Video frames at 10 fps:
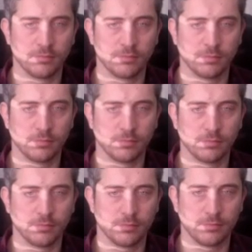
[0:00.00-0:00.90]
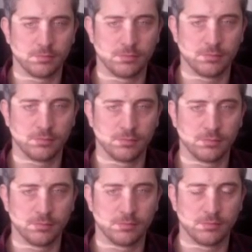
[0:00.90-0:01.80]

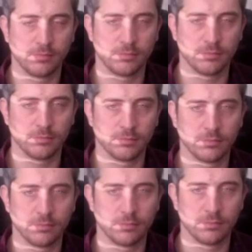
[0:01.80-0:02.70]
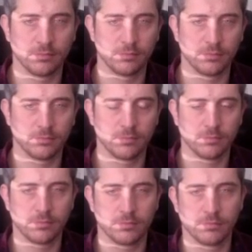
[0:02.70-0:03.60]

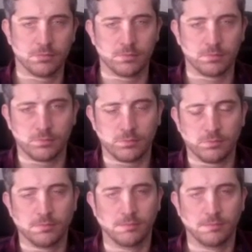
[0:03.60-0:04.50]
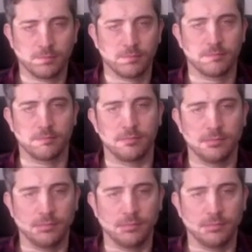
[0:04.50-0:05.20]
The person shown says nothing.